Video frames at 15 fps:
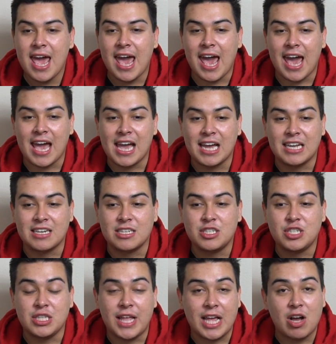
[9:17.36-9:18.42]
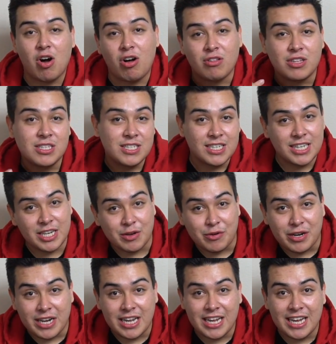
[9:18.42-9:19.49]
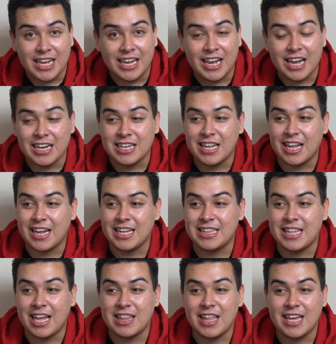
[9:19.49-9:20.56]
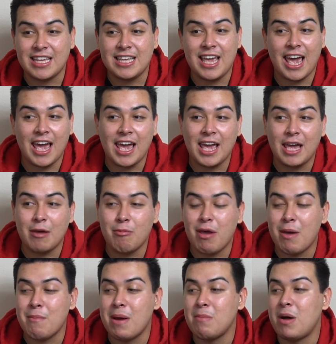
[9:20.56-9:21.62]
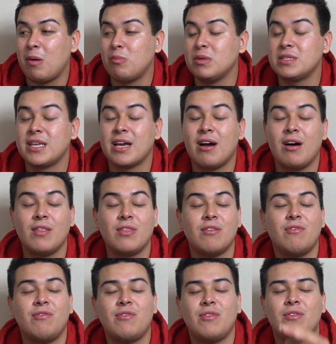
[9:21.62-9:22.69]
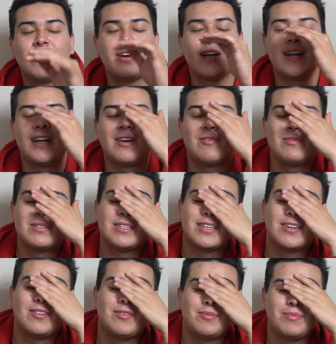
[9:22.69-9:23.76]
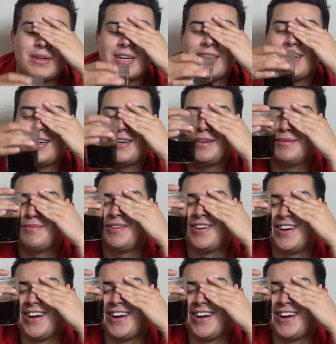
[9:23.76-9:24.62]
And she, like, called the security, and, like, they, like, came. And my mom was, like, on the floor. And I was like, oh my god.